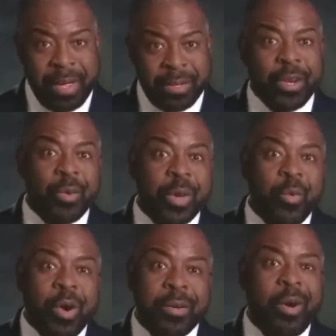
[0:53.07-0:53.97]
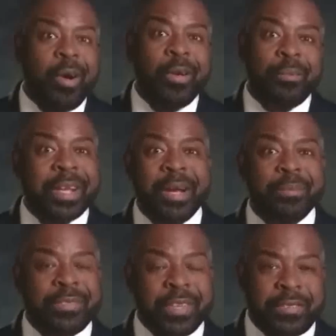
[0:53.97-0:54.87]
You know, we want to all
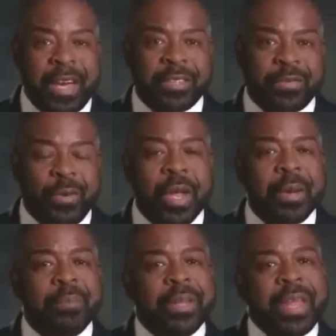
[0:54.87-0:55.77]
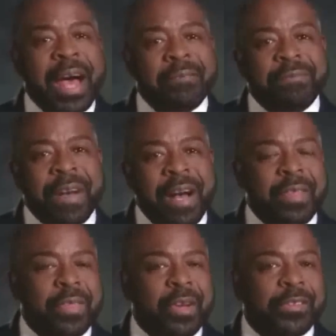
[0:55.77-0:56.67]
become successful, but I've found
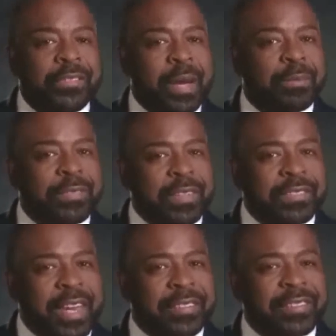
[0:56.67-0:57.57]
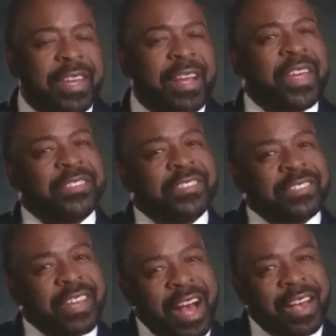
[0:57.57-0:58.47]
that there's some success that's
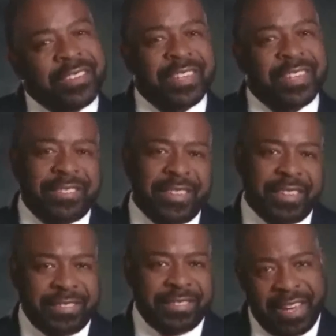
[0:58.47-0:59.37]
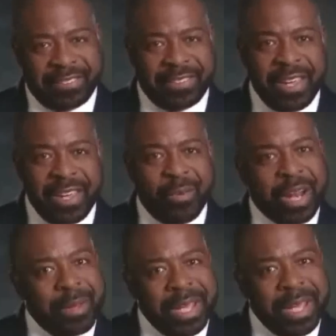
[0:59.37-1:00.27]
toxic success. What
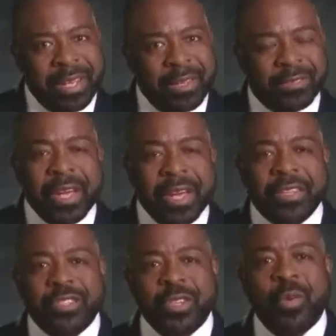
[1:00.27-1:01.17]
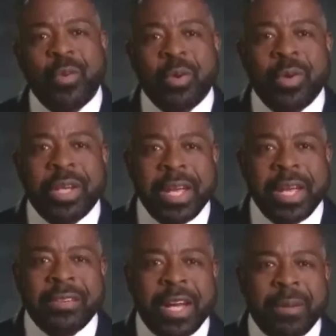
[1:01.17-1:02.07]
I mean is that you don't want to
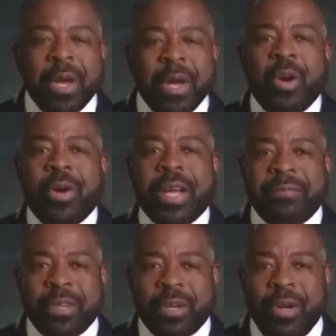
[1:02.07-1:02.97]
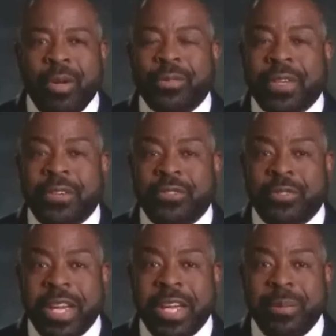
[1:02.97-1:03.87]
end up going after goals and
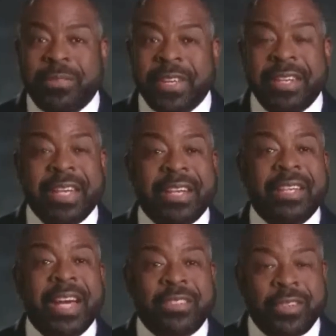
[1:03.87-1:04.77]
dreams and neglect